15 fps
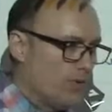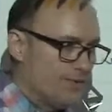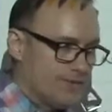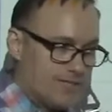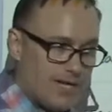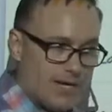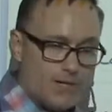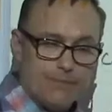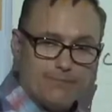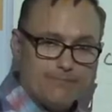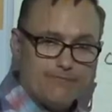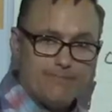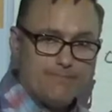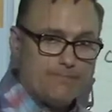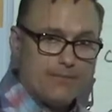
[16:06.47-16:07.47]
It's not going
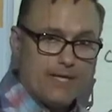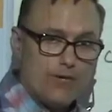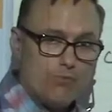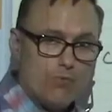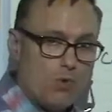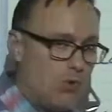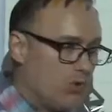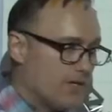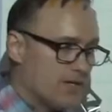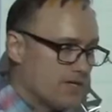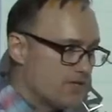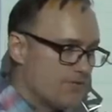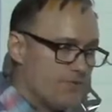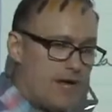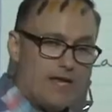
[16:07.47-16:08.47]
to play a role in
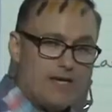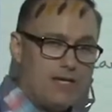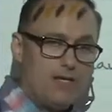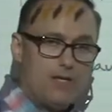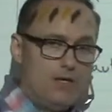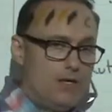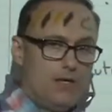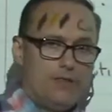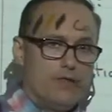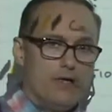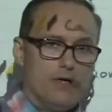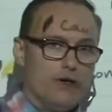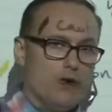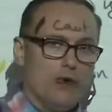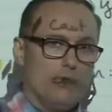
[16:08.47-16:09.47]
us finding
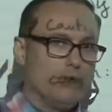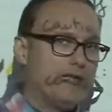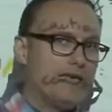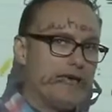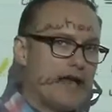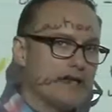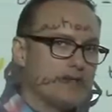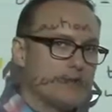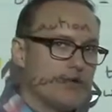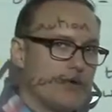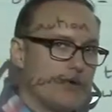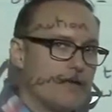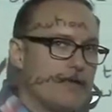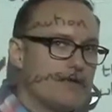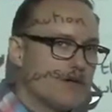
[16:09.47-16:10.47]
the oblique
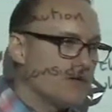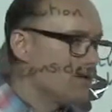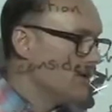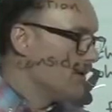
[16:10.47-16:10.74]
asymptote either,